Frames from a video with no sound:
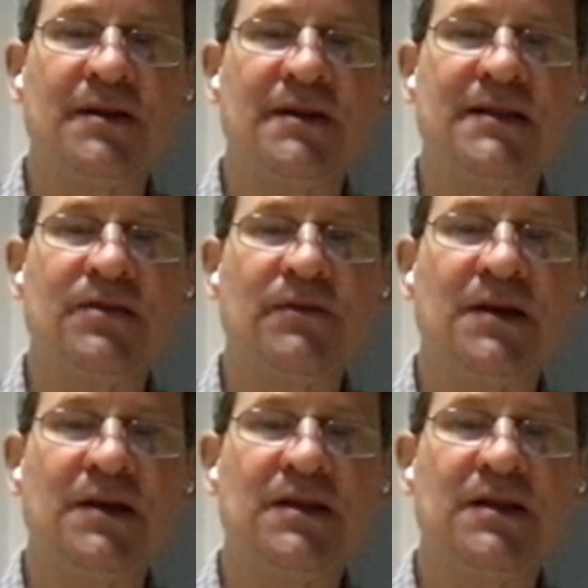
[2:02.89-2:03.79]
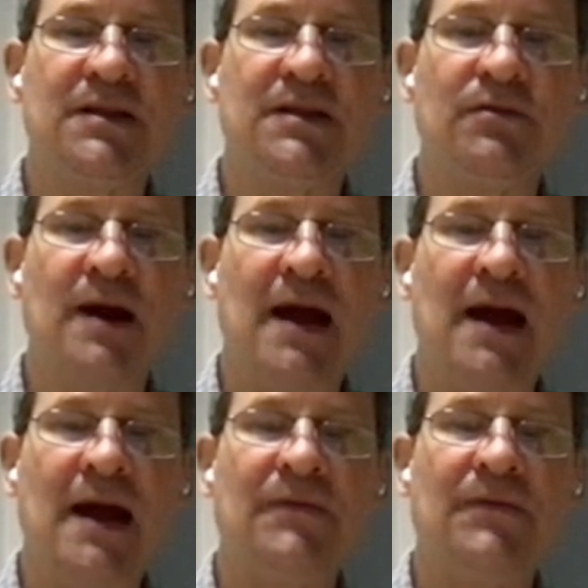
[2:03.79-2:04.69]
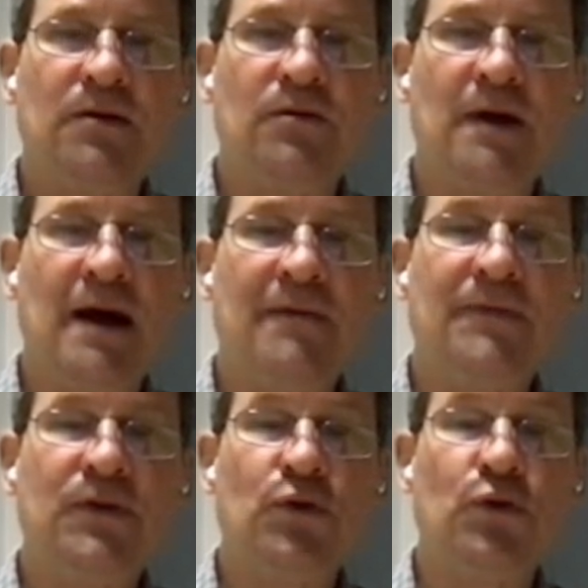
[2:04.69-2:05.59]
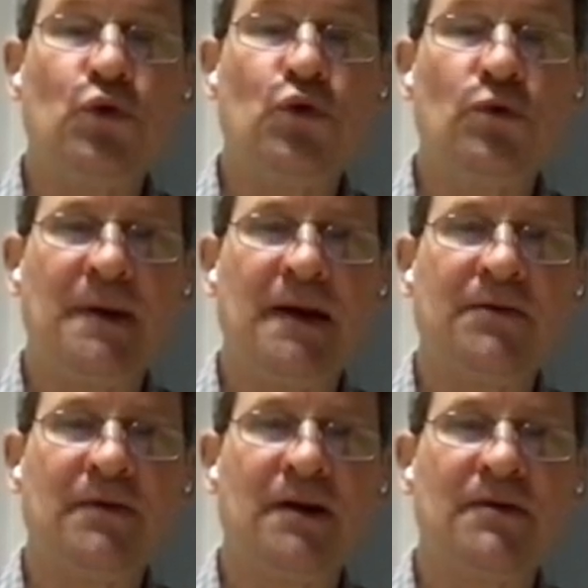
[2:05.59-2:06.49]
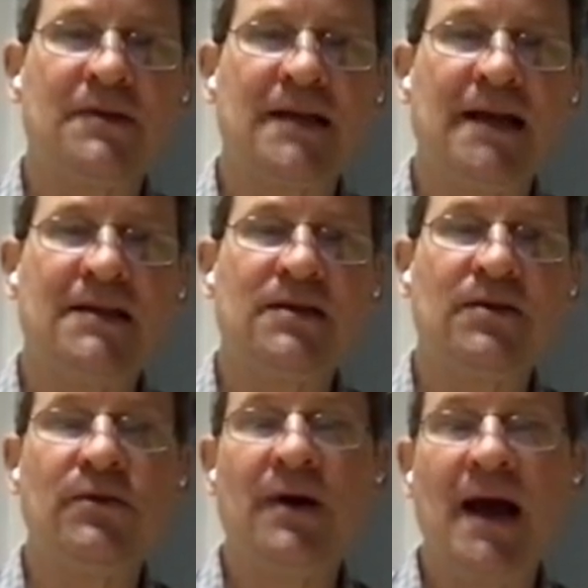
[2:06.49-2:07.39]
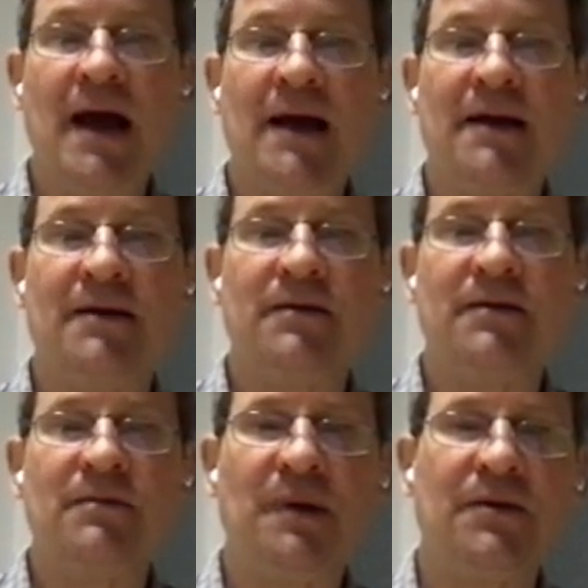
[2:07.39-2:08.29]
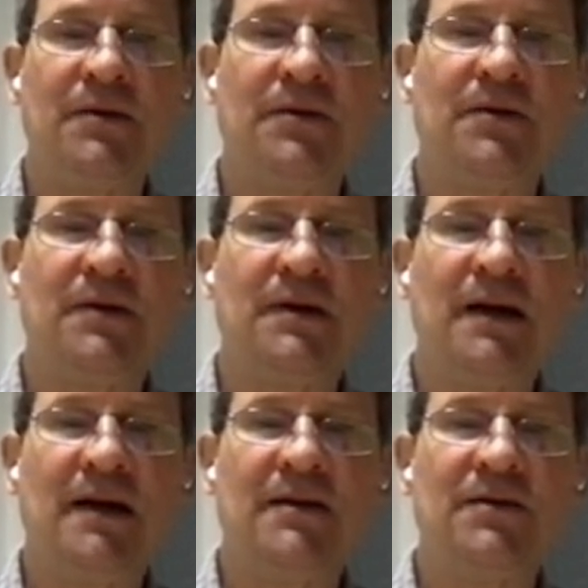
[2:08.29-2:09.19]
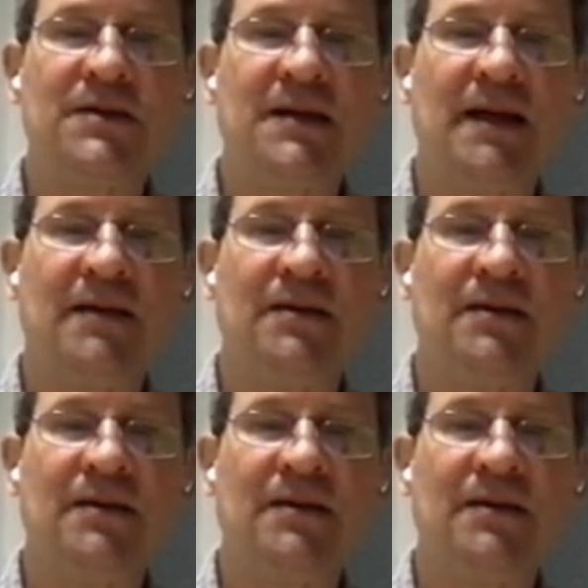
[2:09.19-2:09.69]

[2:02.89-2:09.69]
The situation is you have to better understand, so you had better understand.